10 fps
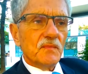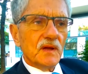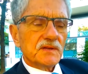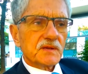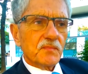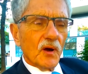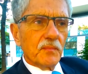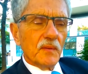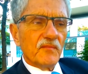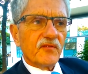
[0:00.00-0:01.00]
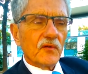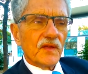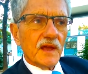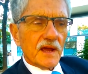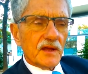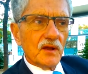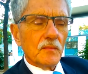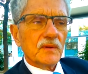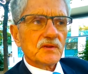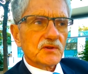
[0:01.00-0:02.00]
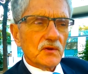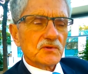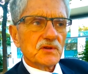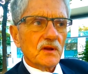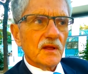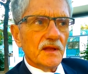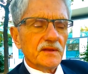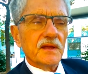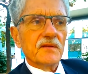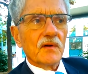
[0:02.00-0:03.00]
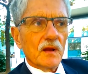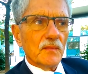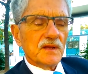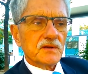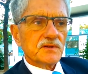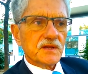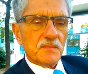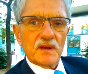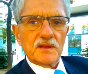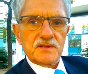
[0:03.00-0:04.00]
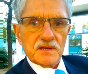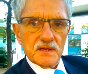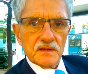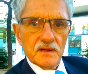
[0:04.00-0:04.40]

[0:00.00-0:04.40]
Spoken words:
It's a problem for the economic, social, and environmental stability,